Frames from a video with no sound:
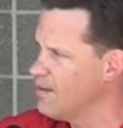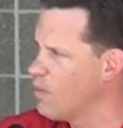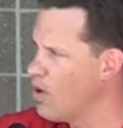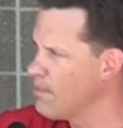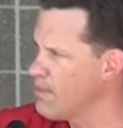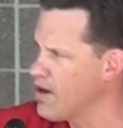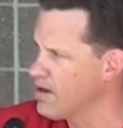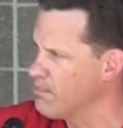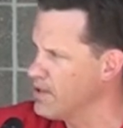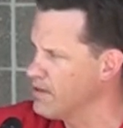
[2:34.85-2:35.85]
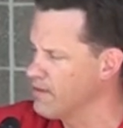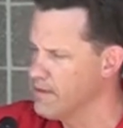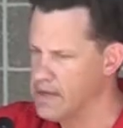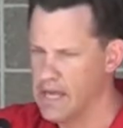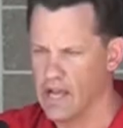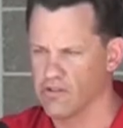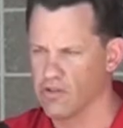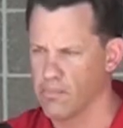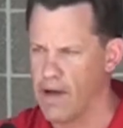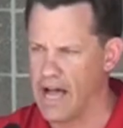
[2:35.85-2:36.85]
One bearing beetle. And
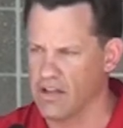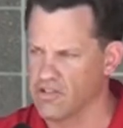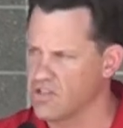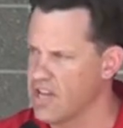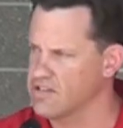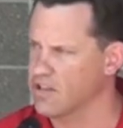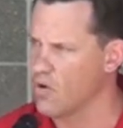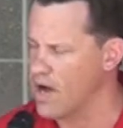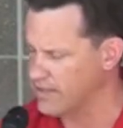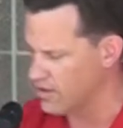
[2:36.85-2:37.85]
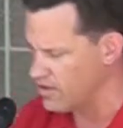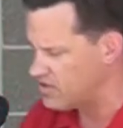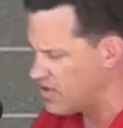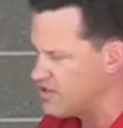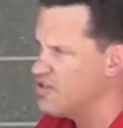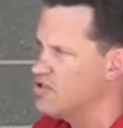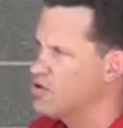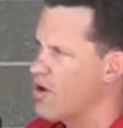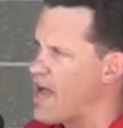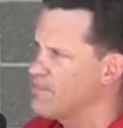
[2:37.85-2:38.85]
so the biologist has to go out there and he sets these
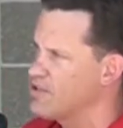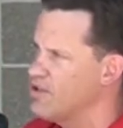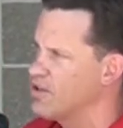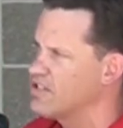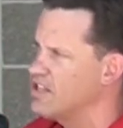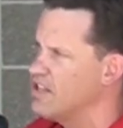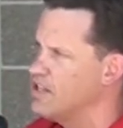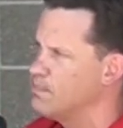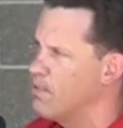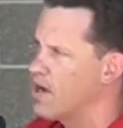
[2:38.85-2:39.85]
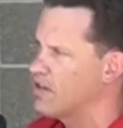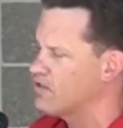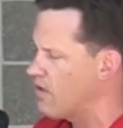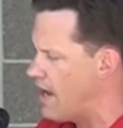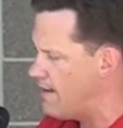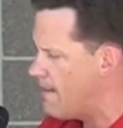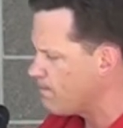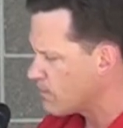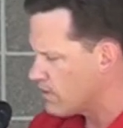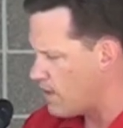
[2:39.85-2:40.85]
traps, and you can see these buckets, right?
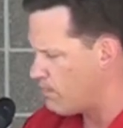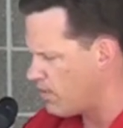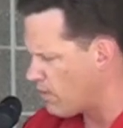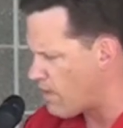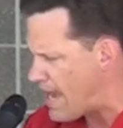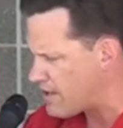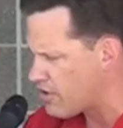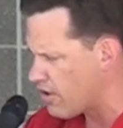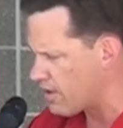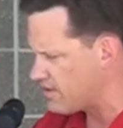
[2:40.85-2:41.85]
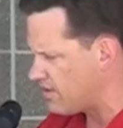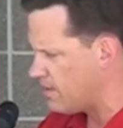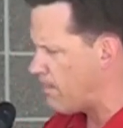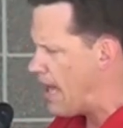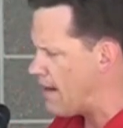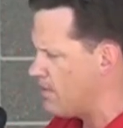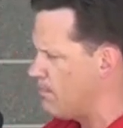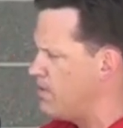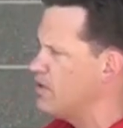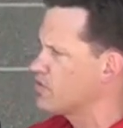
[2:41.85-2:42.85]
And they put a rat carcass in the bottom, and the
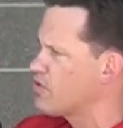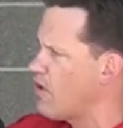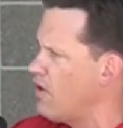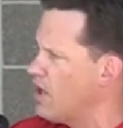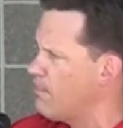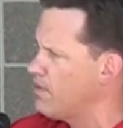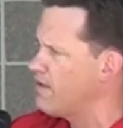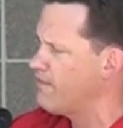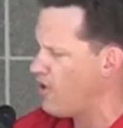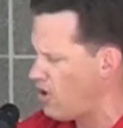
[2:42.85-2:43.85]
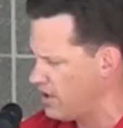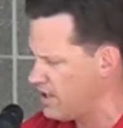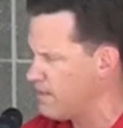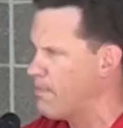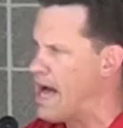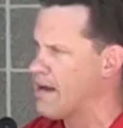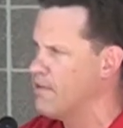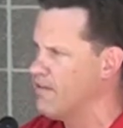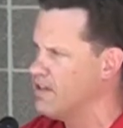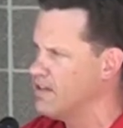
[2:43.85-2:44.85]
beetles crawl up and they fall into the bottom of it.